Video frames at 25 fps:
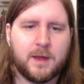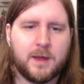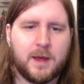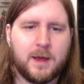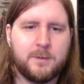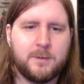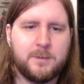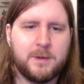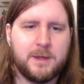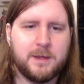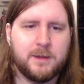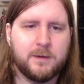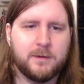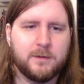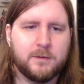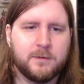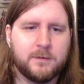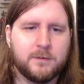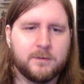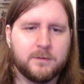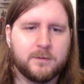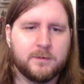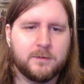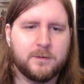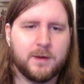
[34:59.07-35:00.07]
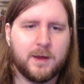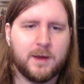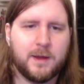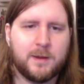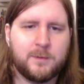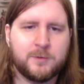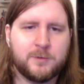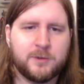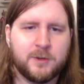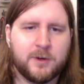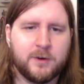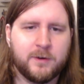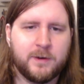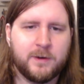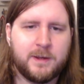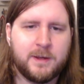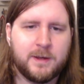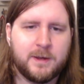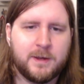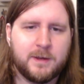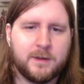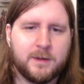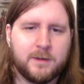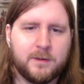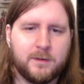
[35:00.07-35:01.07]
I mean, I'm sorry,
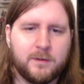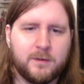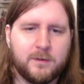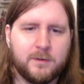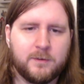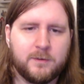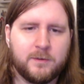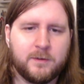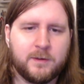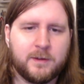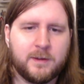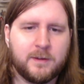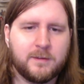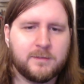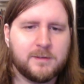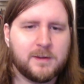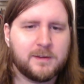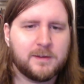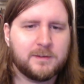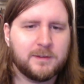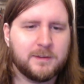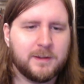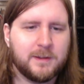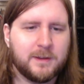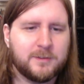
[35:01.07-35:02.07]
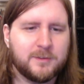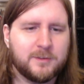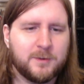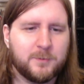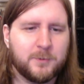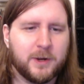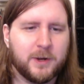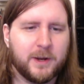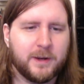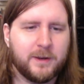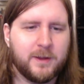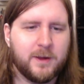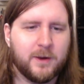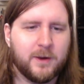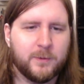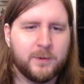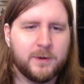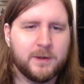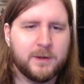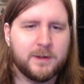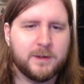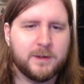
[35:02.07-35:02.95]
you look exactly like someone I know.